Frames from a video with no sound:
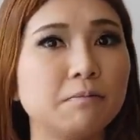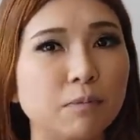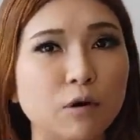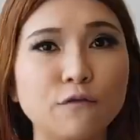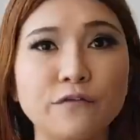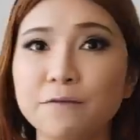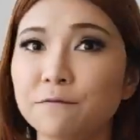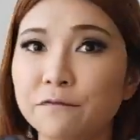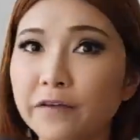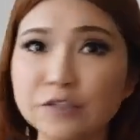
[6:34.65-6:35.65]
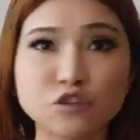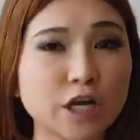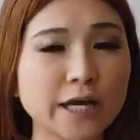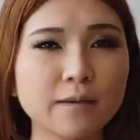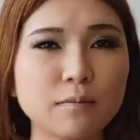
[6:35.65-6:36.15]
both in face
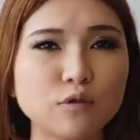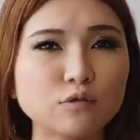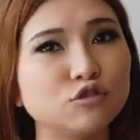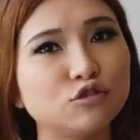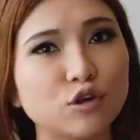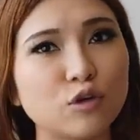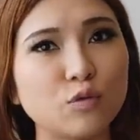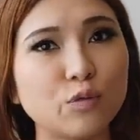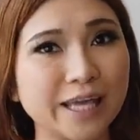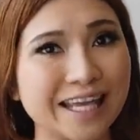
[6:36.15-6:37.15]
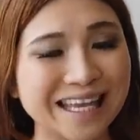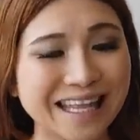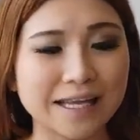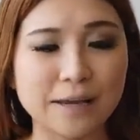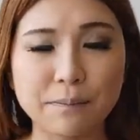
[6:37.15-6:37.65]
tracking mode so we can
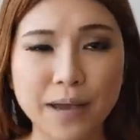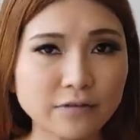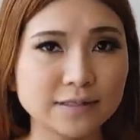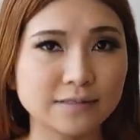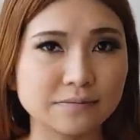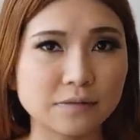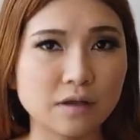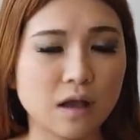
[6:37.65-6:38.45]
get the comparison.